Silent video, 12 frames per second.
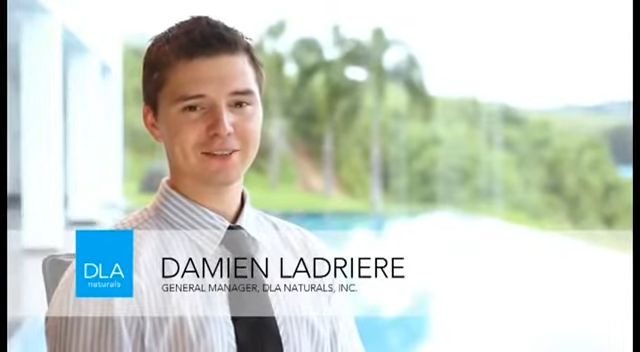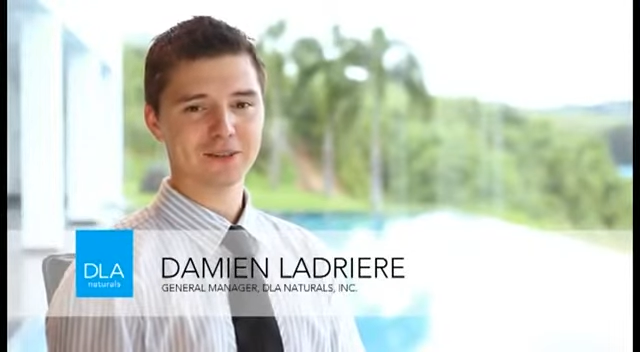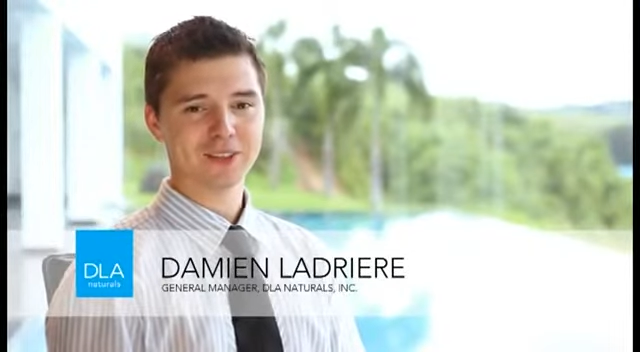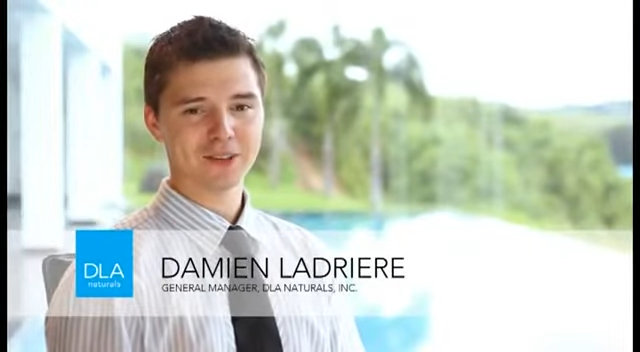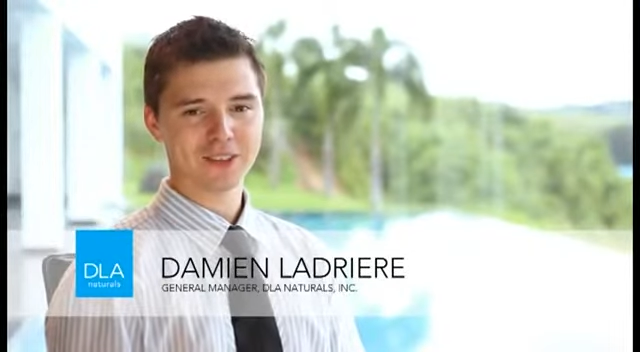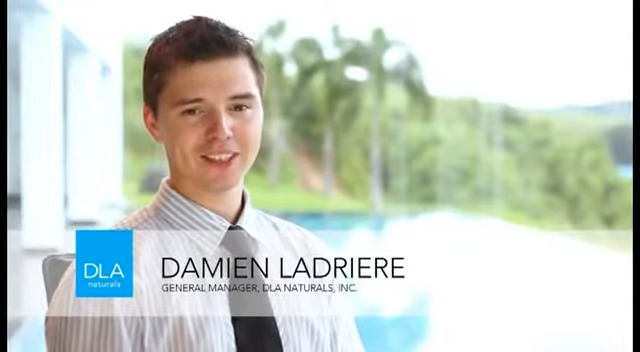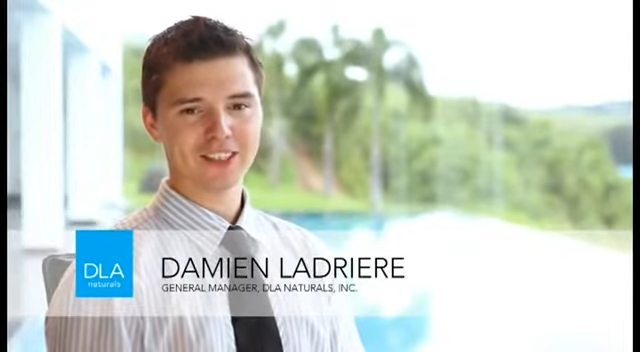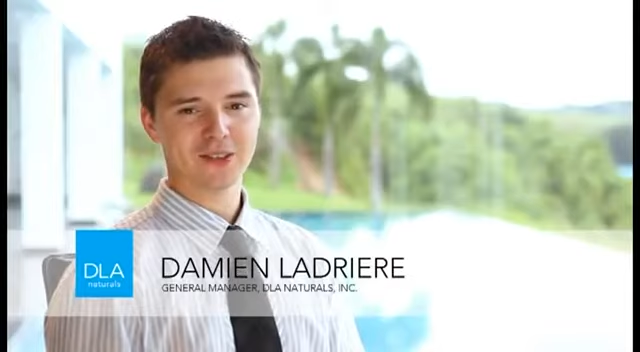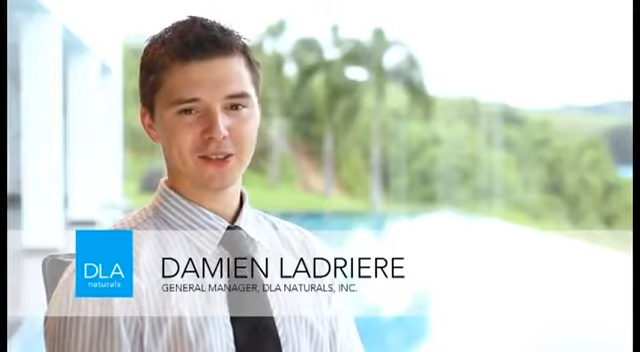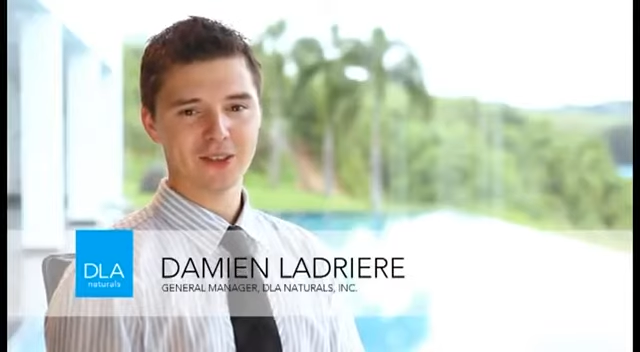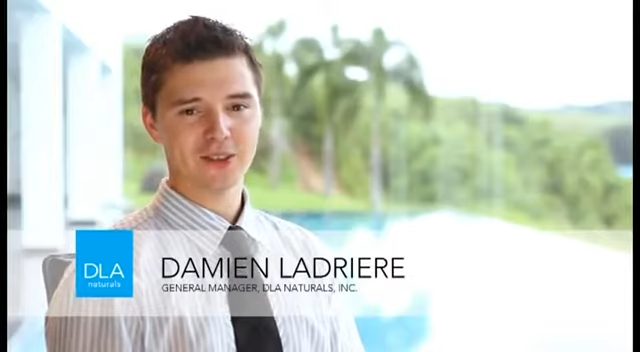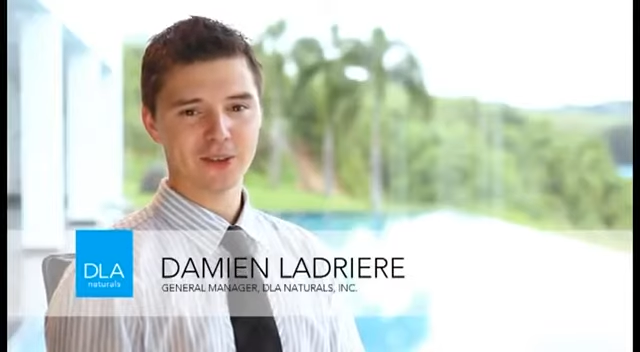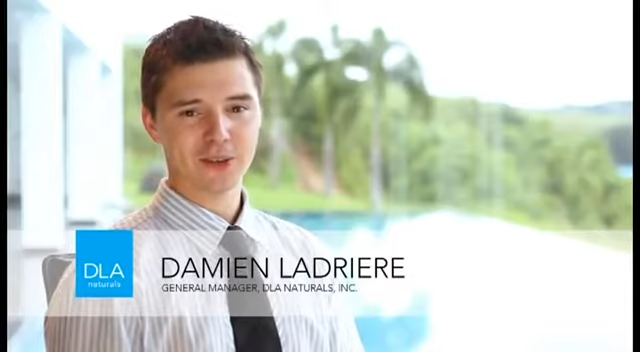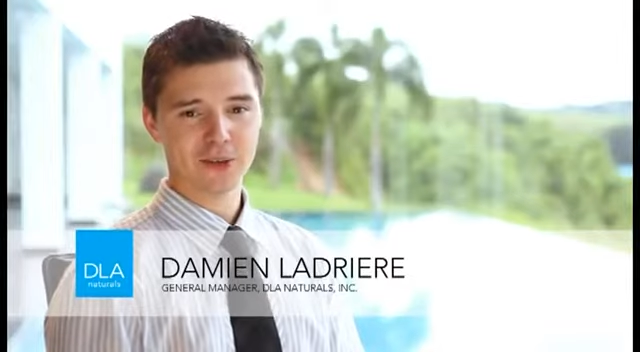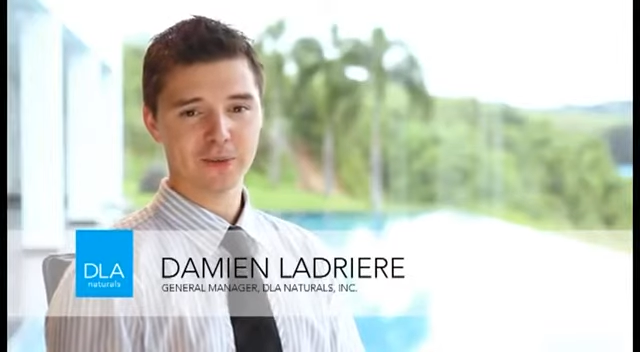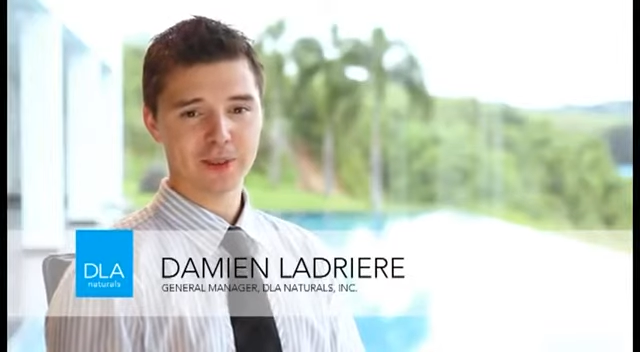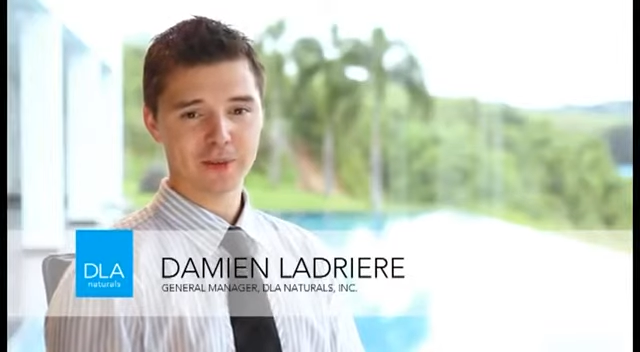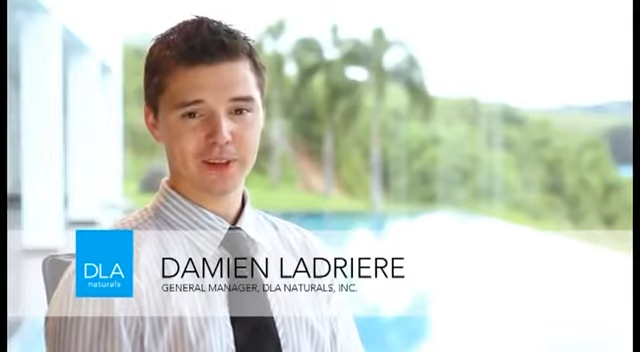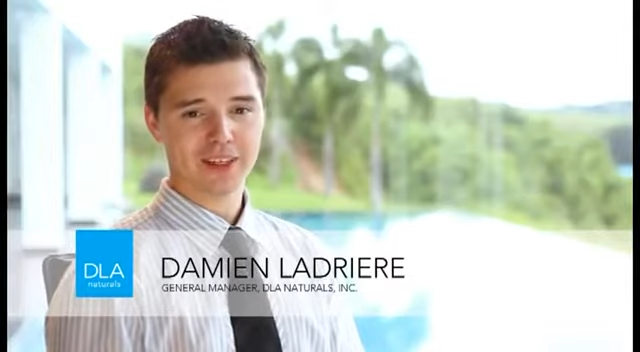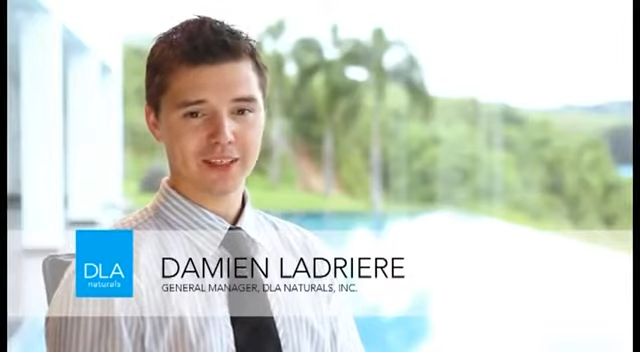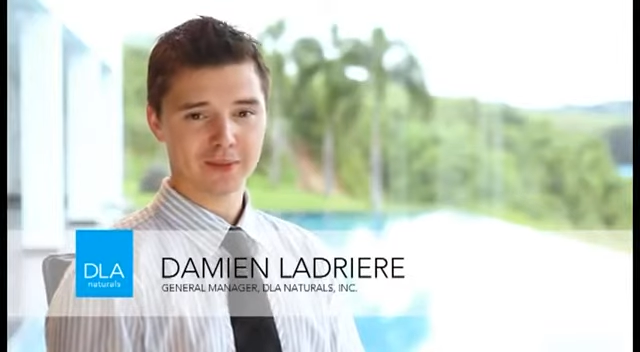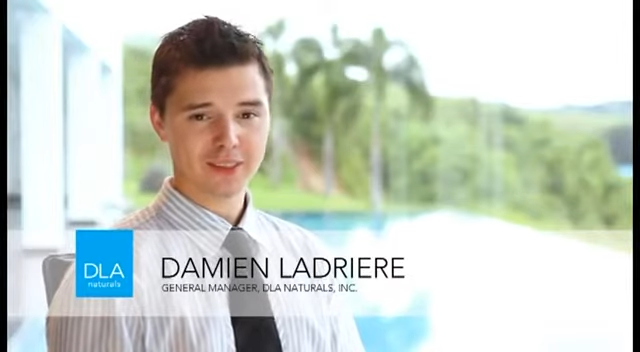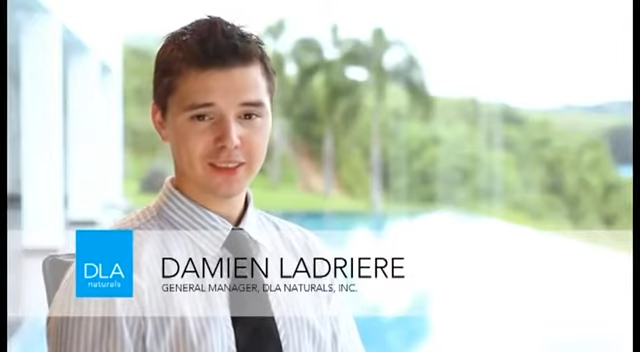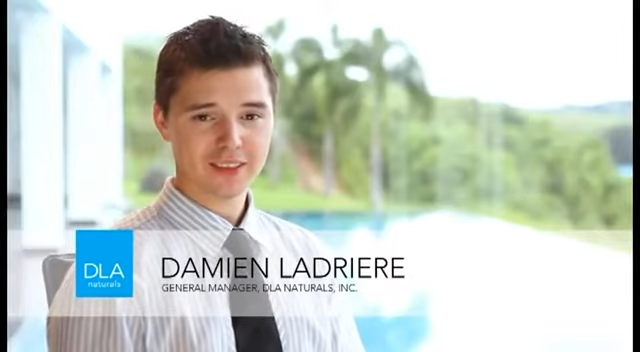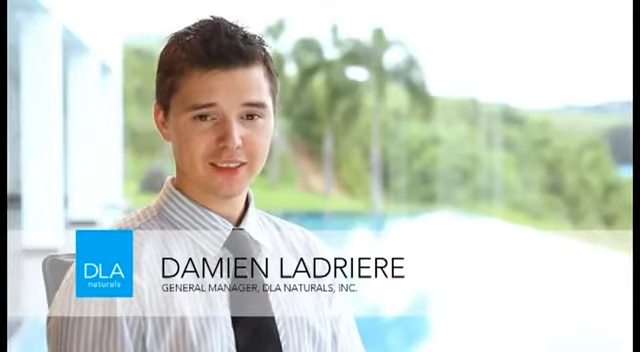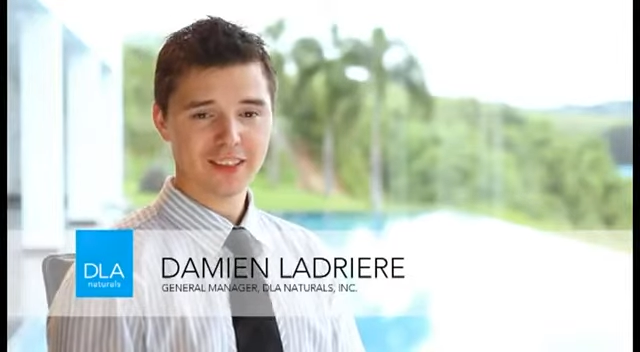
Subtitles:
to encourage all the young people like me